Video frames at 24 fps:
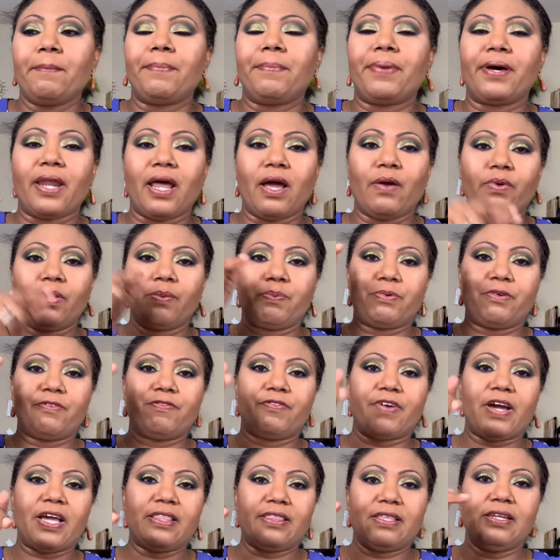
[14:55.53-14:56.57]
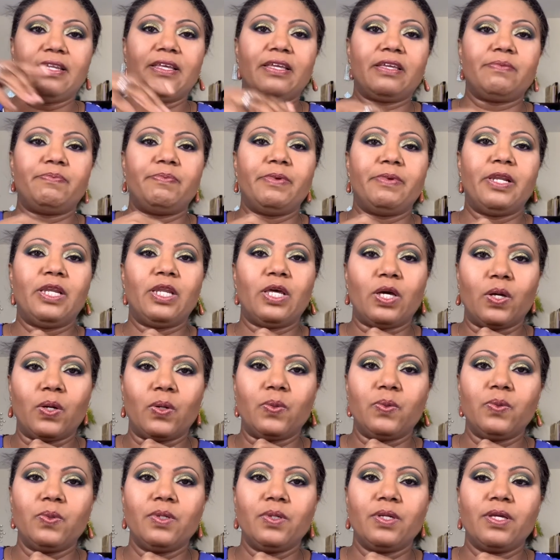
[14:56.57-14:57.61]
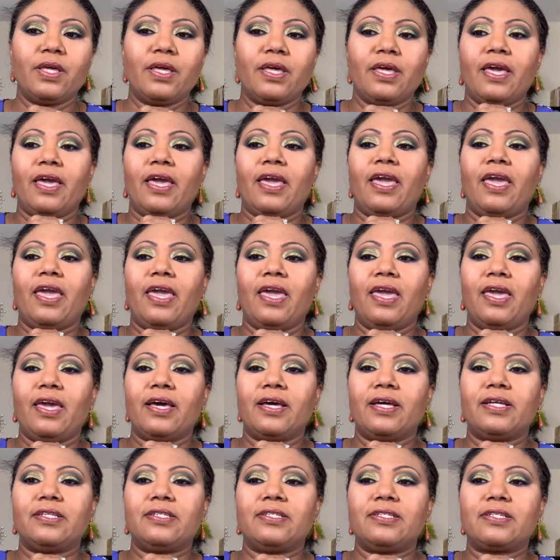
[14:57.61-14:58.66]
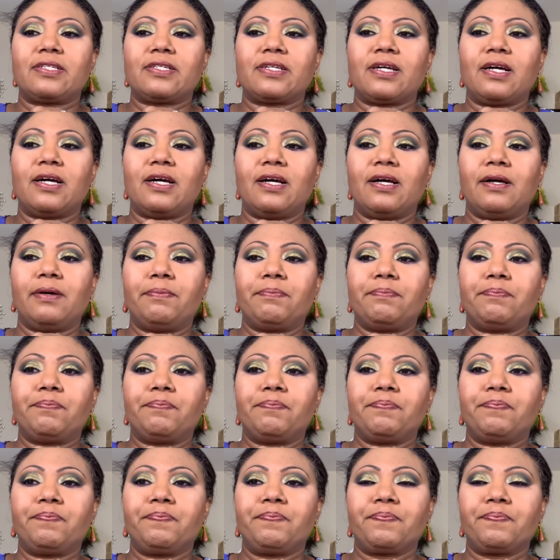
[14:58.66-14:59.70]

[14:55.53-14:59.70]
But I will provide the link below. And um,